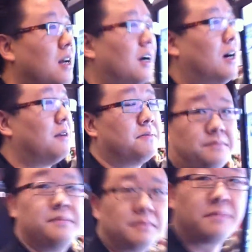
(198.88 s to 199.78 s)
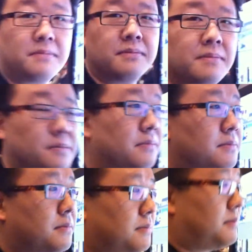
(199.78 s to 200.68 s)
So, um, how has the company
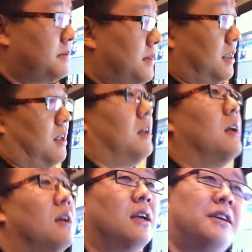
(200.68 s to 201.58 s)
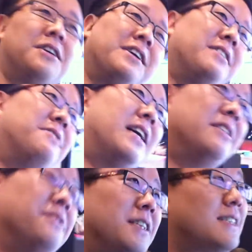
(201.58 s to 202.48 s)
grown since uh, since that oh, origin? yeah,
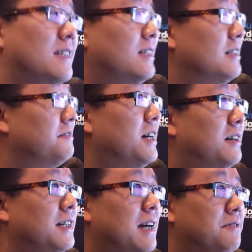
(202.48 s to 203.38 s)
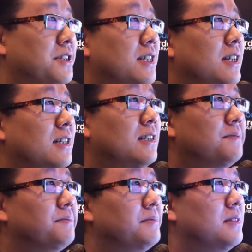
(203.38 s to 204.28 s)
wow, that's uh, wow. I, I, would say um,
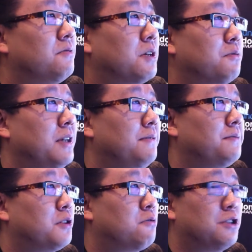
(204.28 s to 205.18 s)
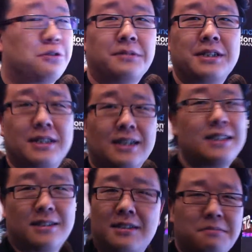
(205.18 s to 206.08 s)
what, we've quadrupled in
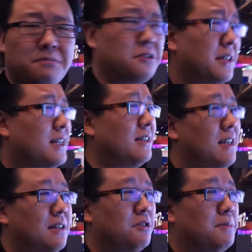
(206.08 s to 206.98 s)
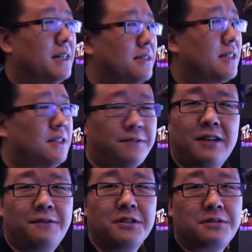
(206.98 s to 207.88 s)
size, more than that. We're about
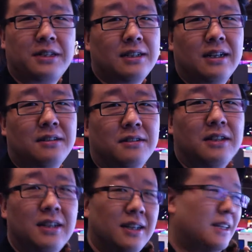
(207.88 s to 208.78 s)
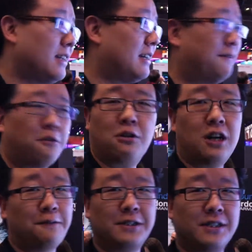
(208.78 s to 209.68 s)
65 folks right now, and four
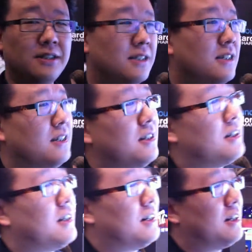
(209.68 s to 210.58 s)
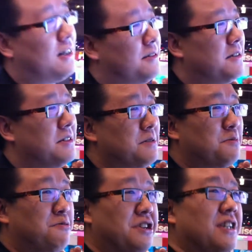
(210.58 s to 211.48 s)
offices. Uh,
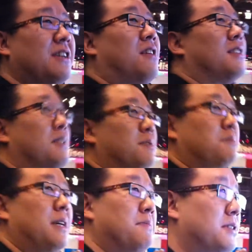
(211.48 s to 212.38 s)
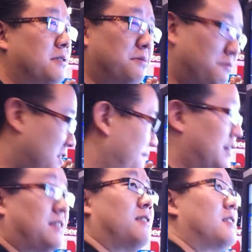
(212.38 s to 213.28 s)
really awesome to be able to
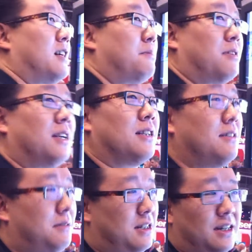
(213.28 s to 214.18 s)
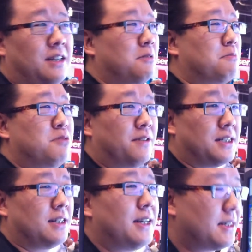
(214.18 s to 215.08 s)
reinvent our entire product line and move on
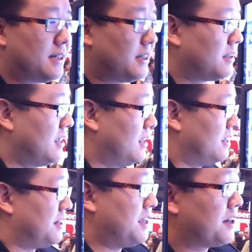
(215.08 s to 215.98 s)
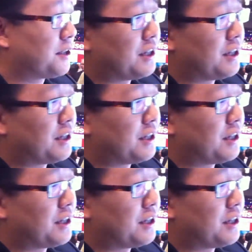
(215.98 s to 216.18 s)
to the next thing. The other